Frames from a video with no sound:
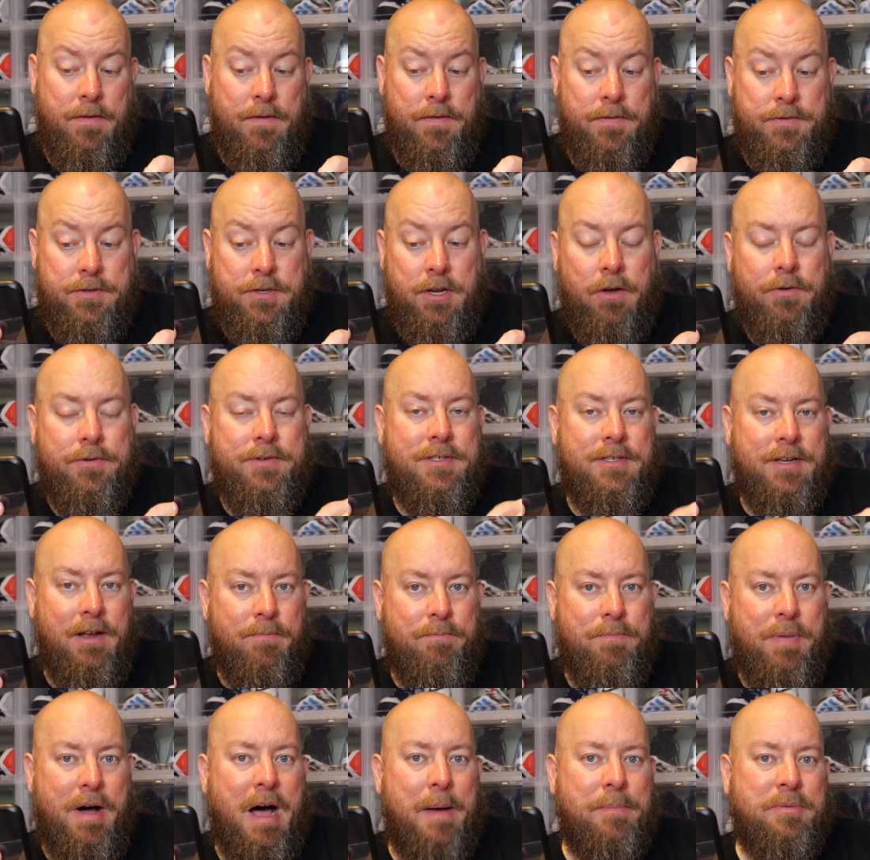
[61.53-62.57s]
So
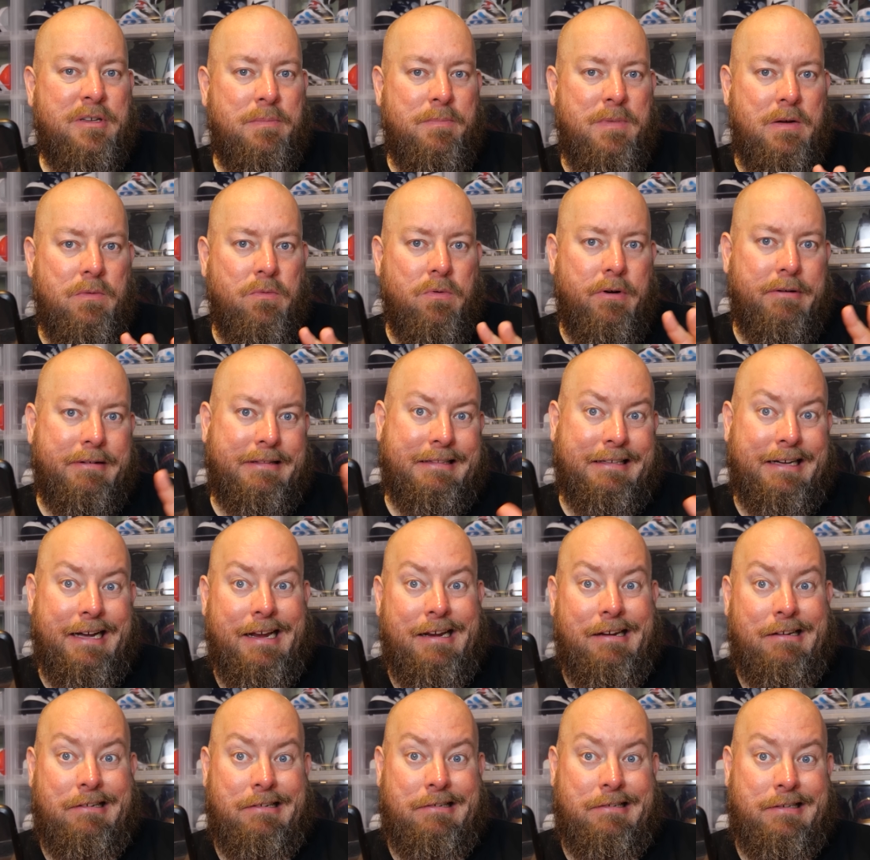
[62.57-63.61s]
some pops could be worth
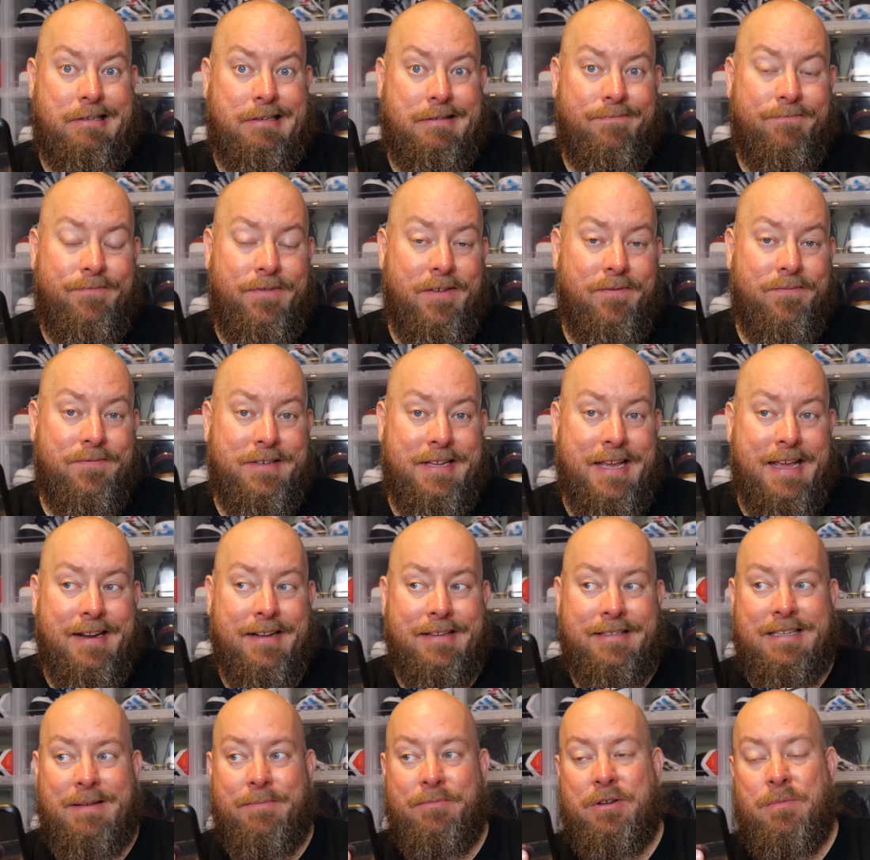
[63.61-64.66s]
like 15
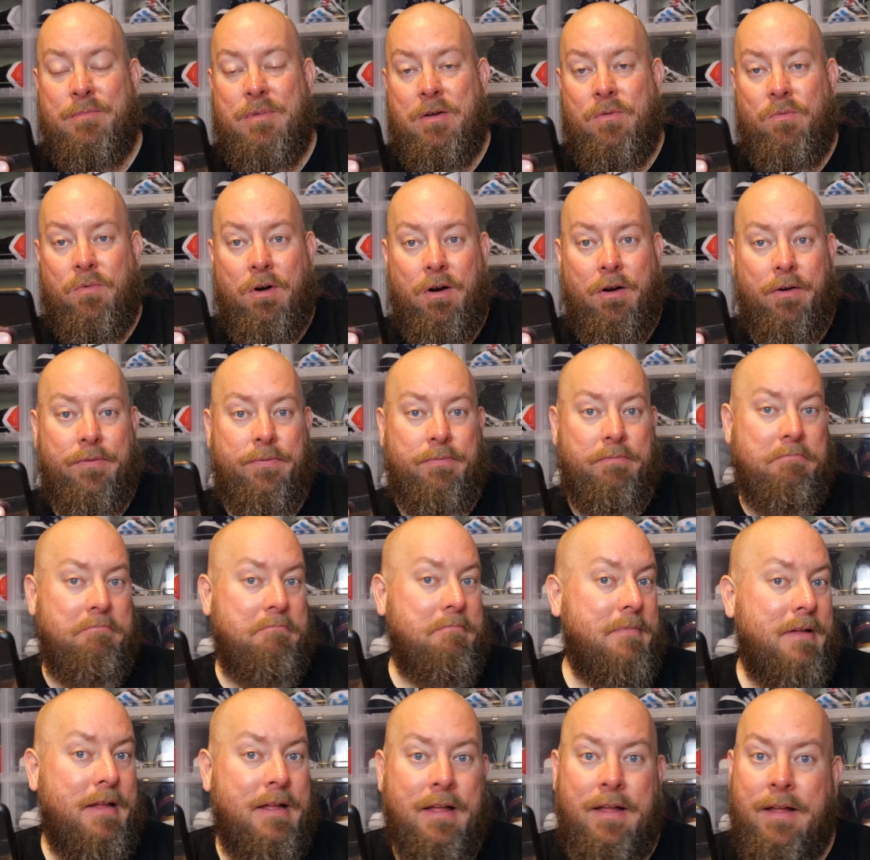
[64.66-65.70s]
and some could be worth
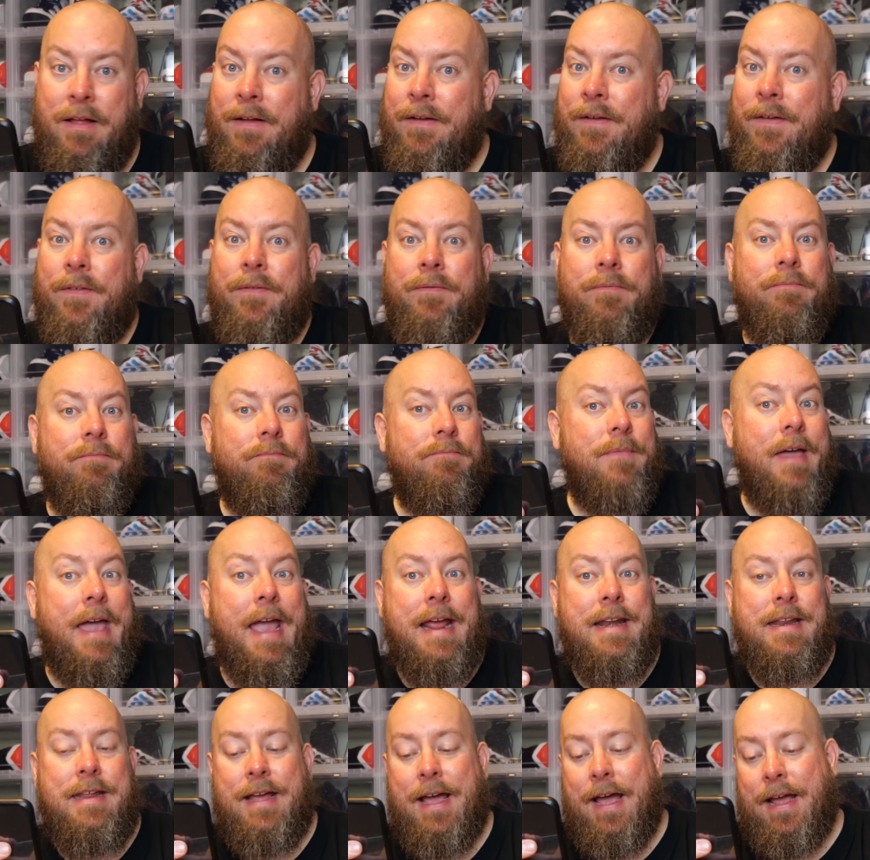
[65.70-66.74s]

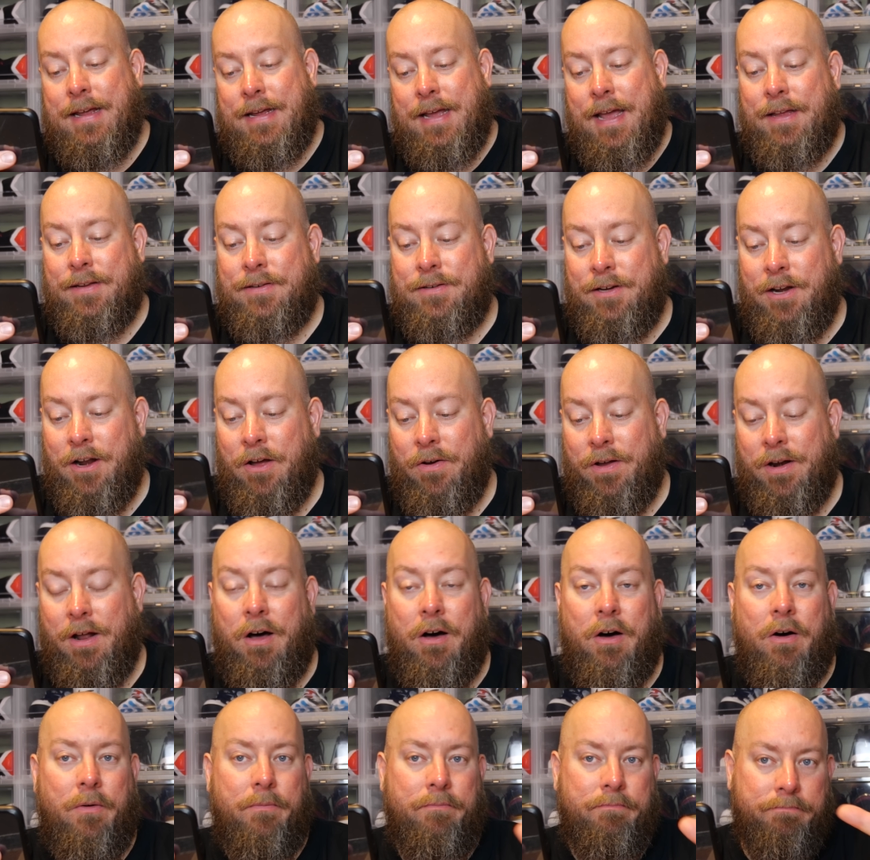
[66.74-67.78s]
80, I guess. You know, it
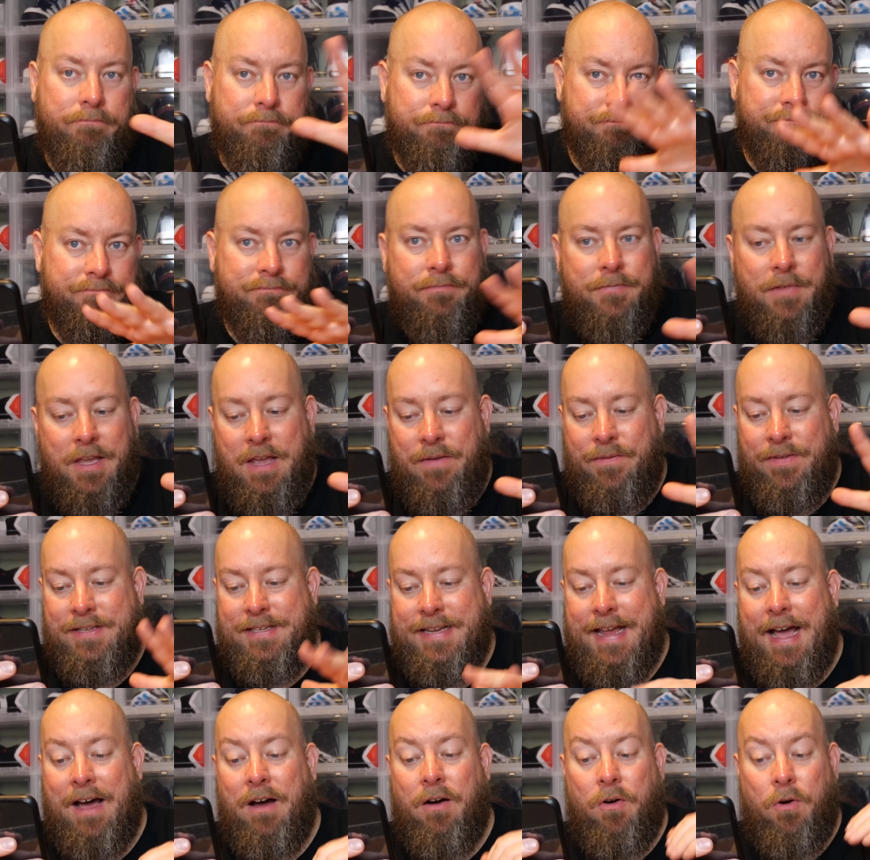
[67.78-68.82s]
all evens
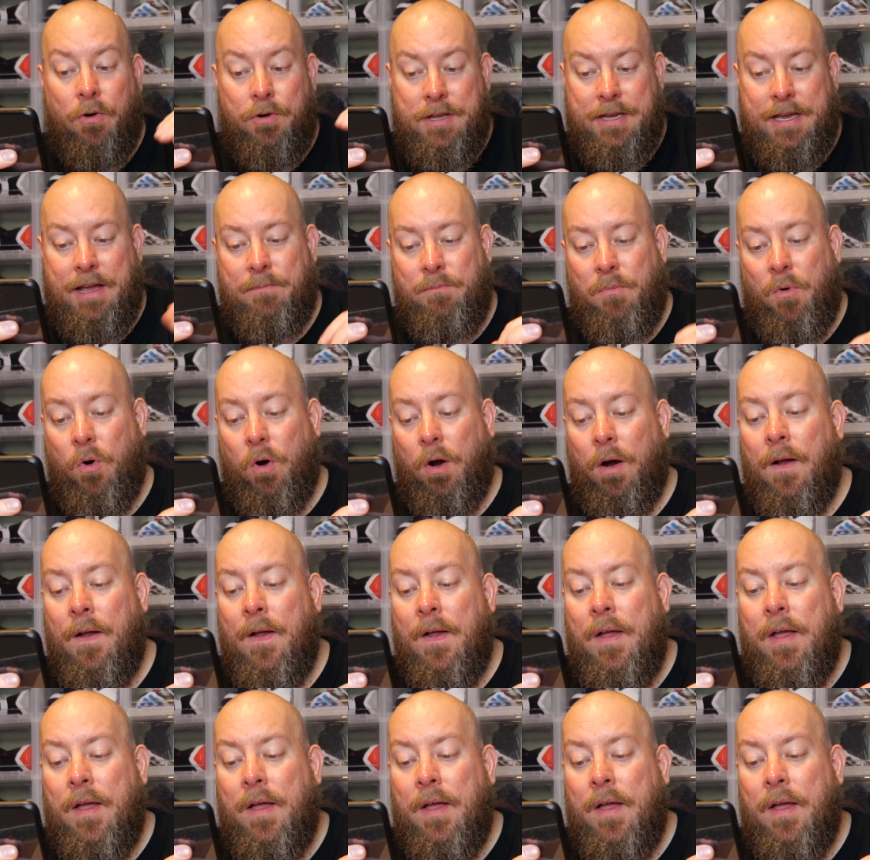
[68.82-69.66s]
out or you get more.